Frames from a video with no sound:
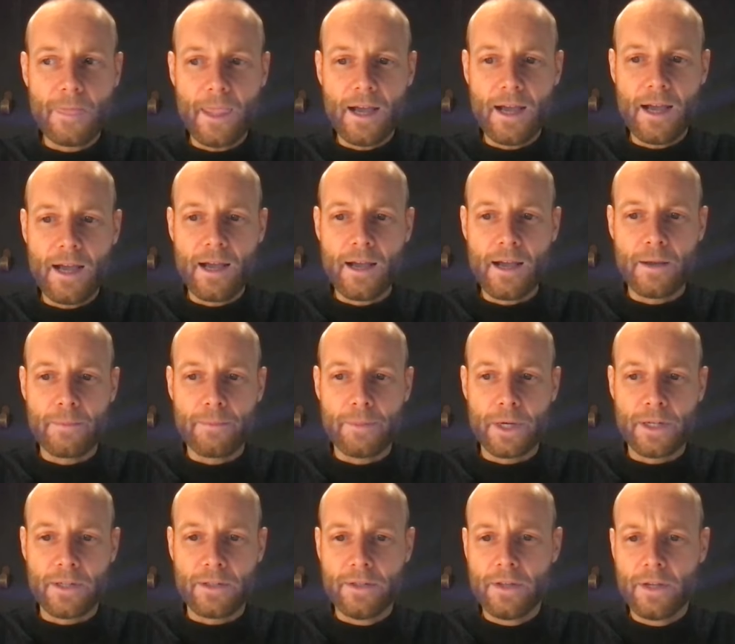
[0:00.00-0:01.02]

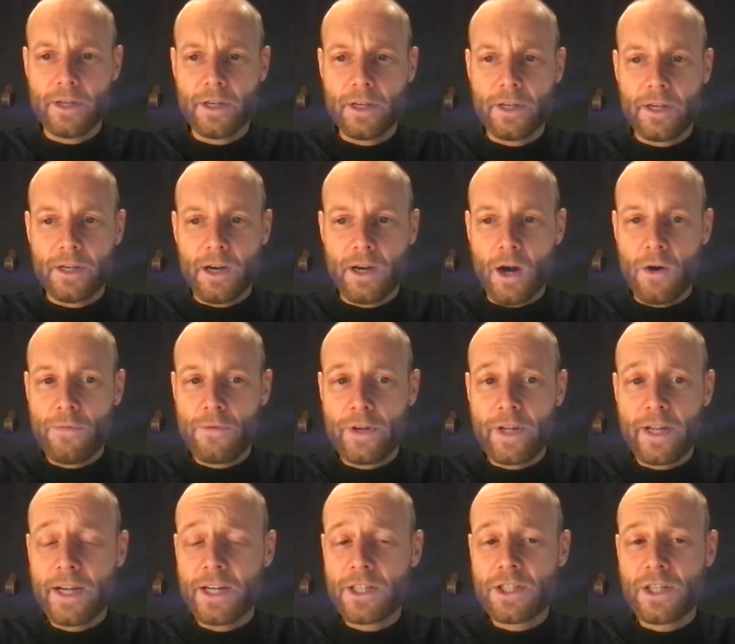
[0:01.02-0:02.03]
but over the
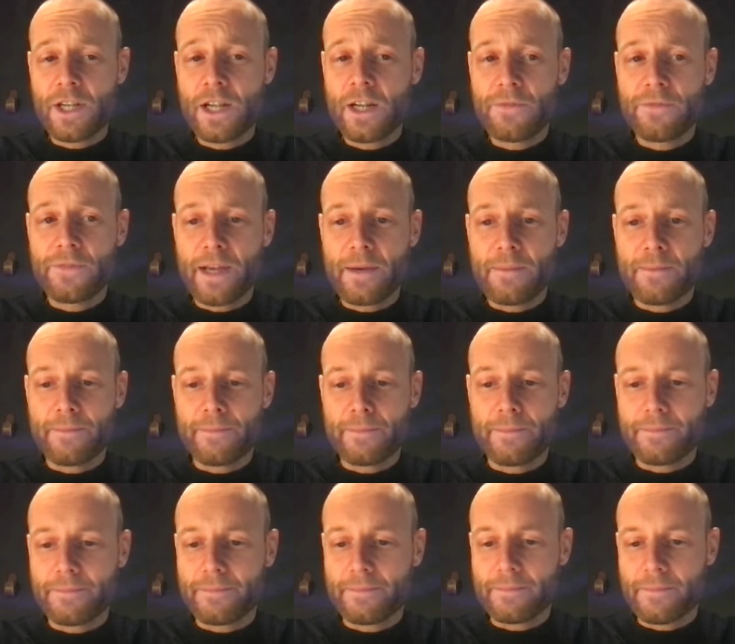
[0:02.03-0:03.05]
years, a lot of them,
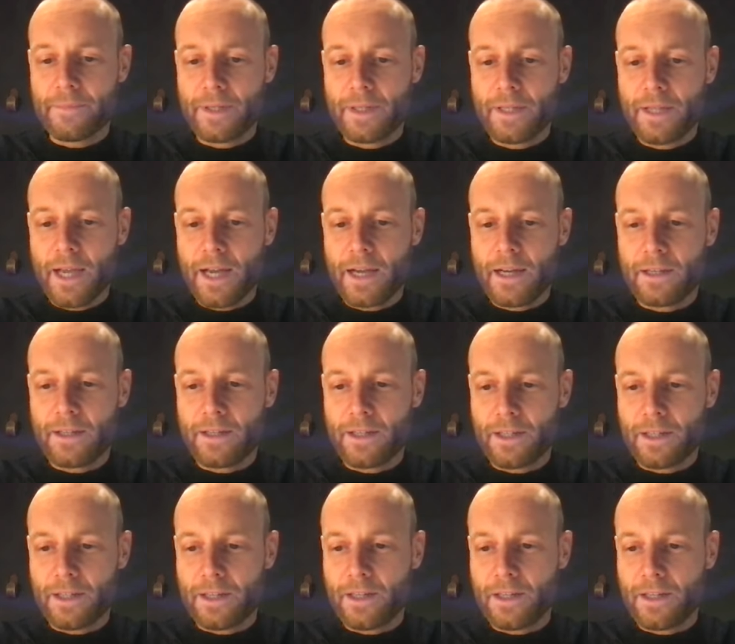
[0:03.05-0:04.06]
yeah,
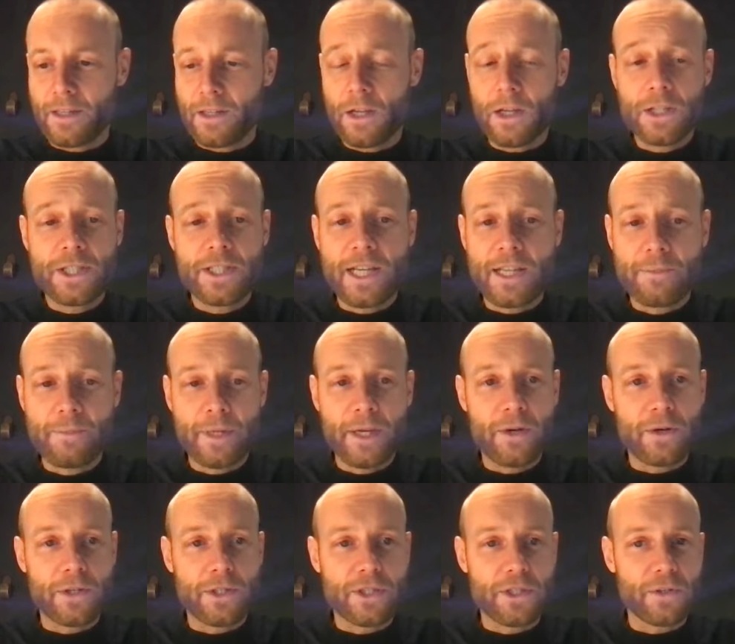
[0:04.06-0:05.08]
lost that
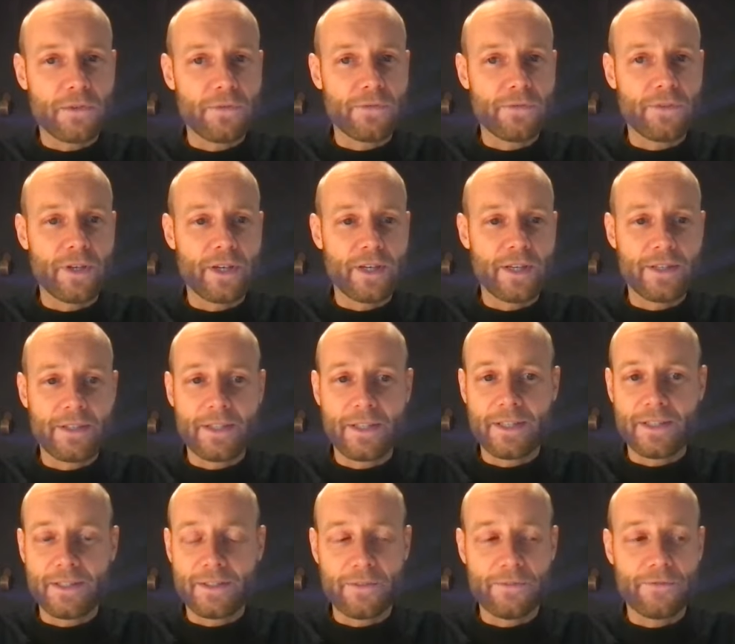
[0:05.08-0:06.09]
because of
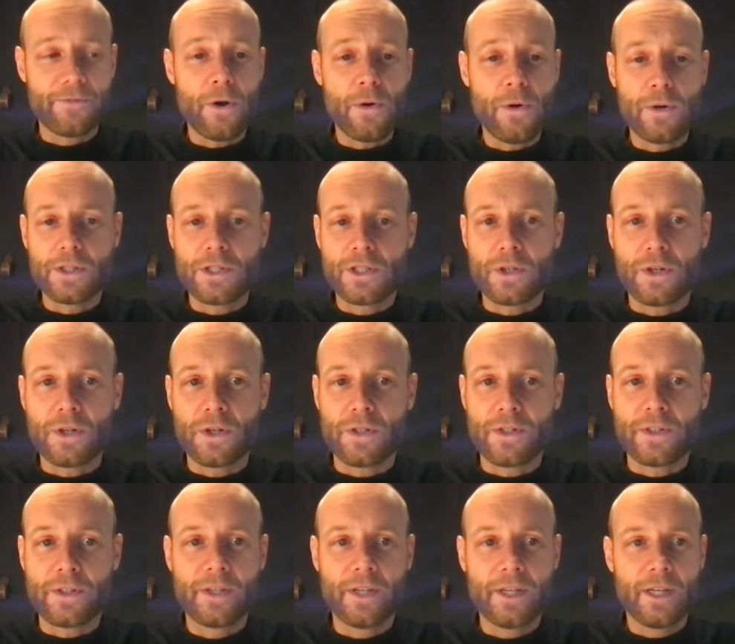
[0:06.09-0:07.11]
the focus
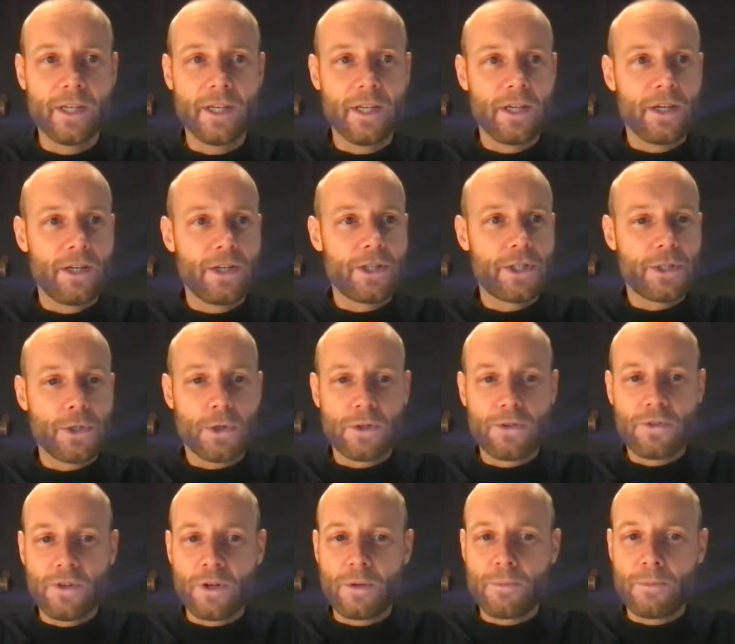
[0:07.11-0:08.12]
on
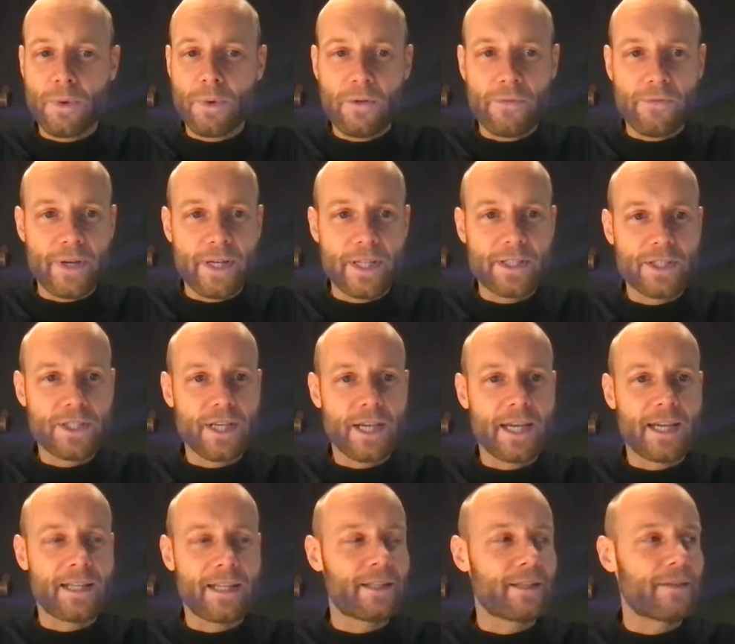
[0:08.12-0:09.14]
short-term profits
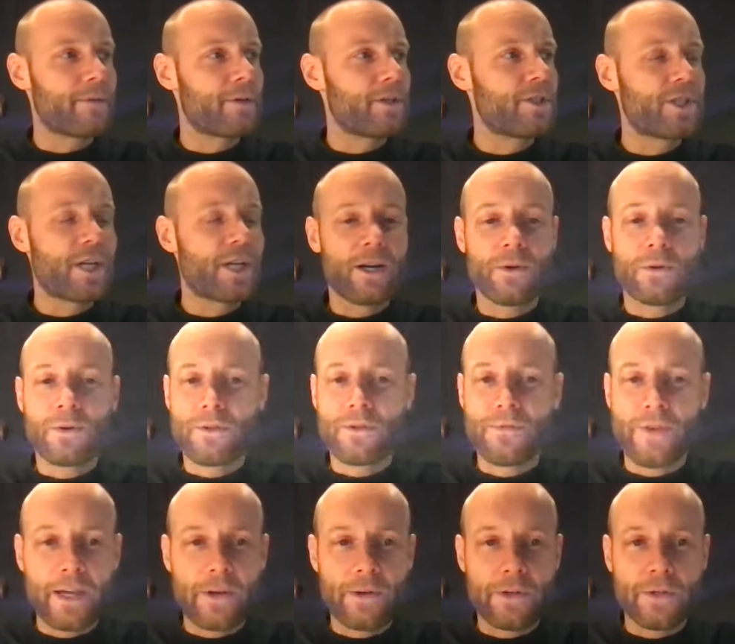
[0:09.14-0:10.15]
and shareholder
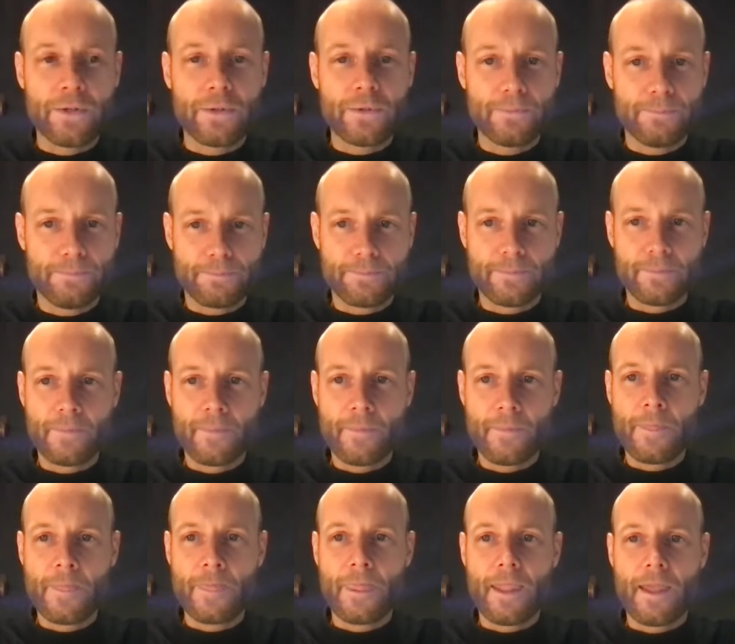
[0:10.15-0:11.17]
value,
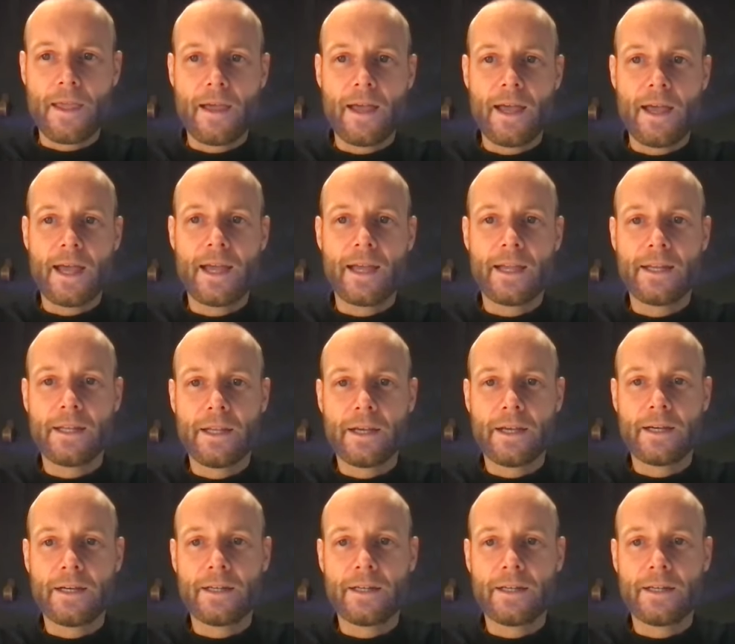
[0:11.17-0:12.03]
and